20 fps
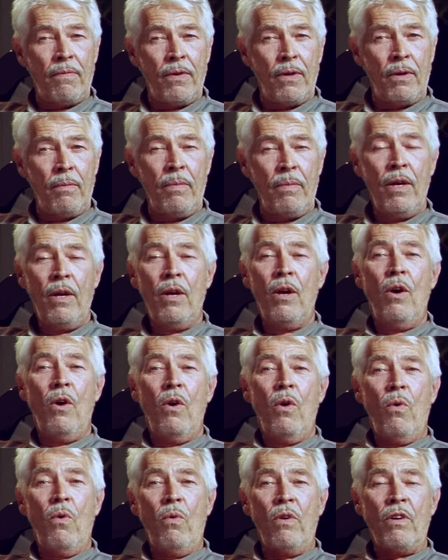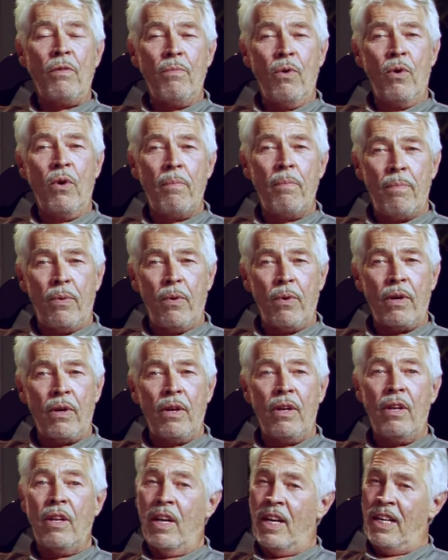film was more
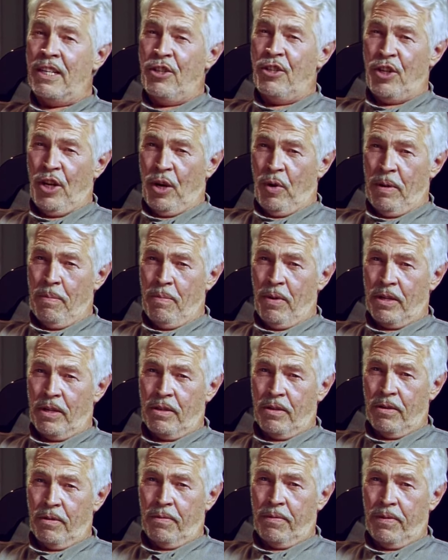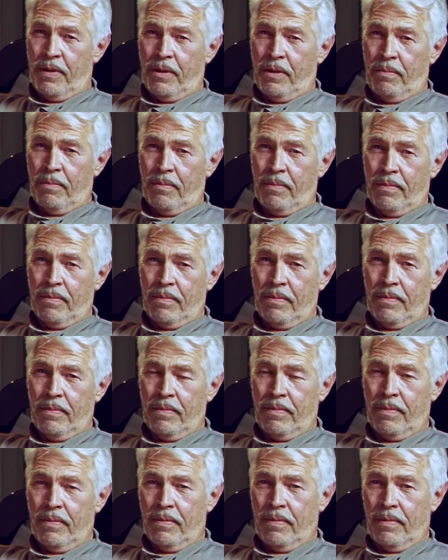important than a Jerry Bressler film
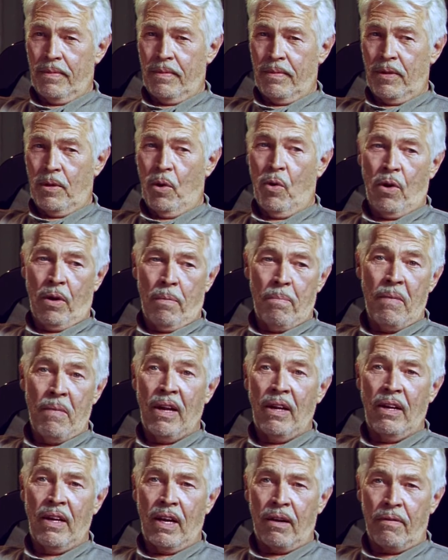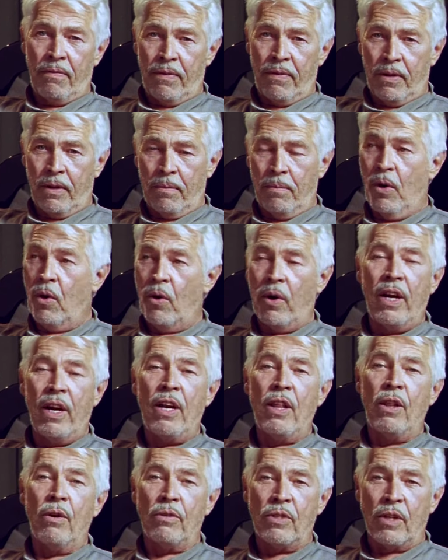or a Melnick film or
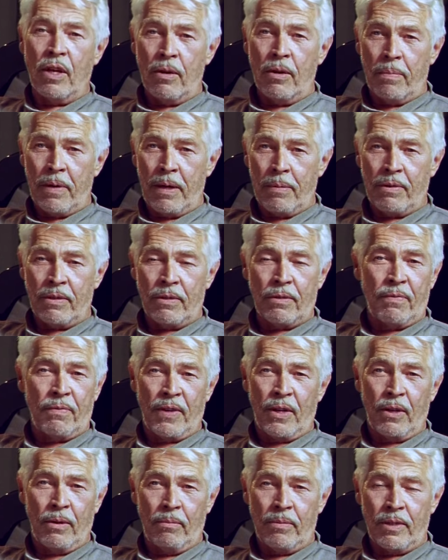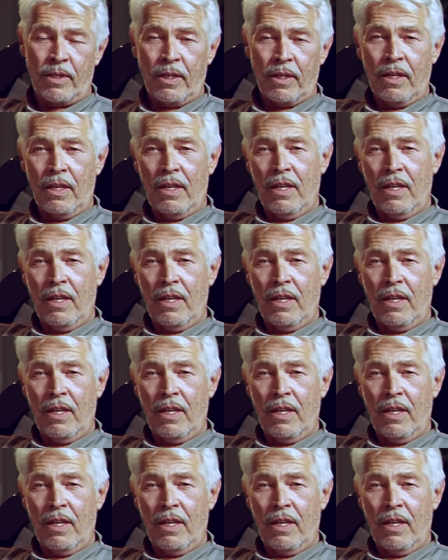any of those other people's films.